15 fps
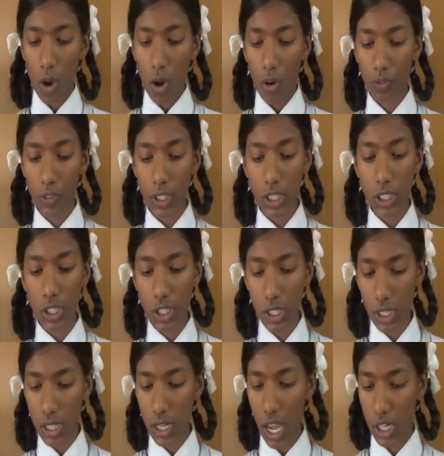of the
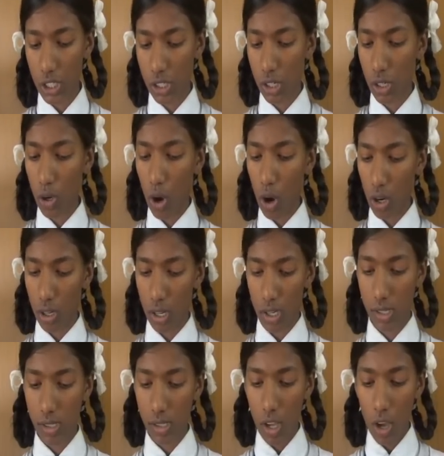Indian National
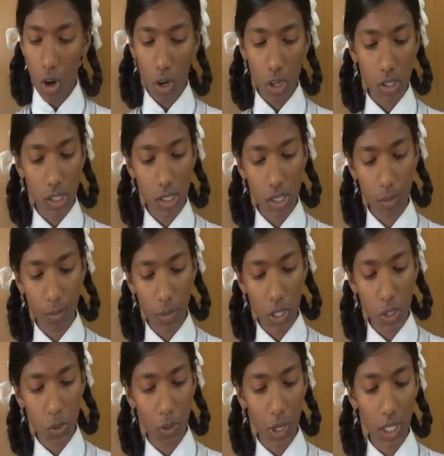Congress on
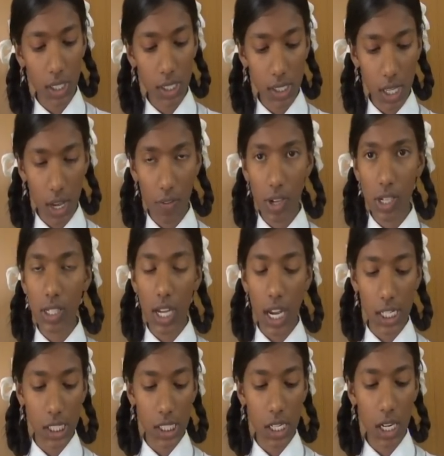December 27,
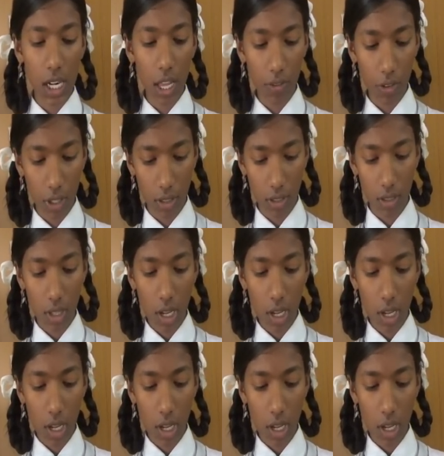1911.